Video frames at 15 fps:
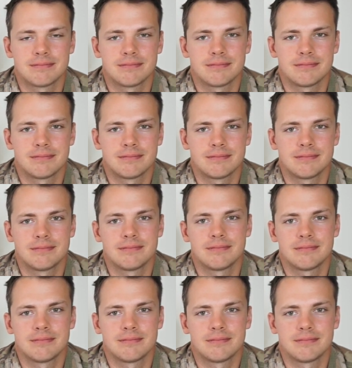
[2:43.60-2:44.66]

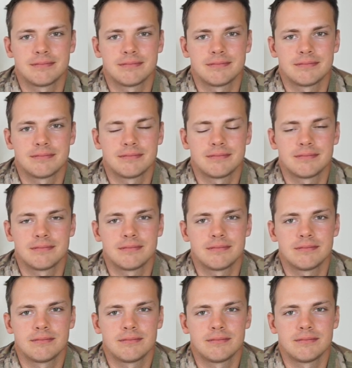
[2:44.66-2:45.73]

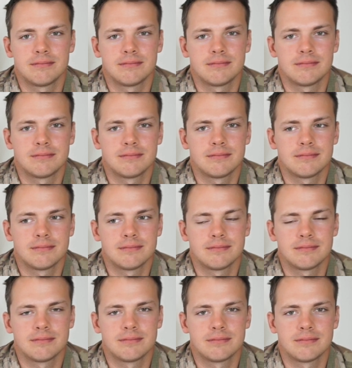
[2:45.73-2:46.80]

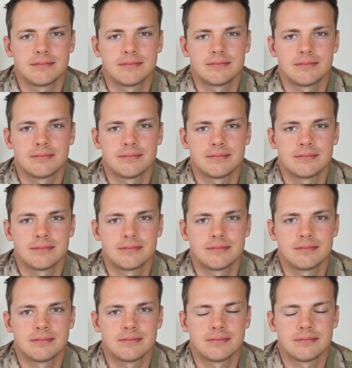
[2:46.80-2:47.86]

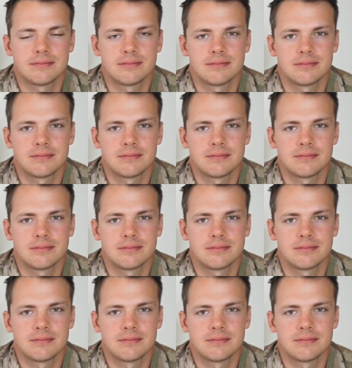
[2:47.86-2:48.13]
(silent)